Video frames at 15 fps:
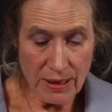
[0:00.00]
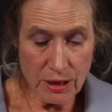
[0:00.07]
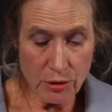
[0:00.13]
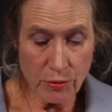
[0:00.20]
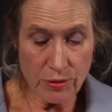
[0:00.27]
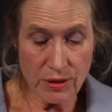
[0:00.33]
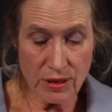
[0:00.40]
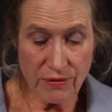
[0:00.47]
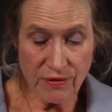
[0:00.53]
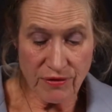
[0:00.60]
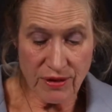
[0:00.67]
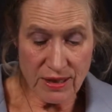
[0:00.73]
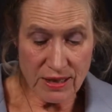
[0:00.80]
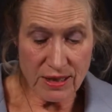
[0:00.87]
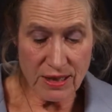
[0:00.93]
into a
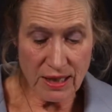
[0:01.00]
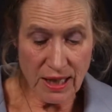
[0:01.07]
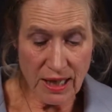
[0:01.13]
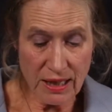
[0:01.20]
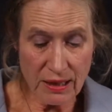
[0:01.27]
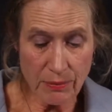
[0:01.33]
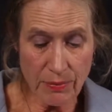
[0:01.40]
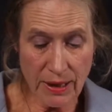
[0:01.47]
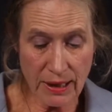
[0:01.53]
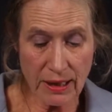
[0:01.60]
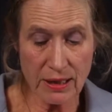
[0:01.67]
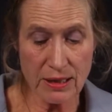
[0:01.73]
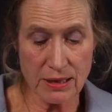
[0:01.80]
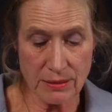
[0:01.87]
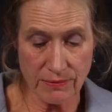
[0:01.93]
sophisticated
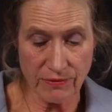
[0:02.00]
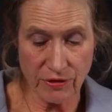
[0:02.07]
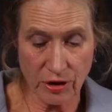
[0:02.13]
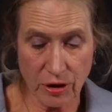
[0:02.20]
mechanism for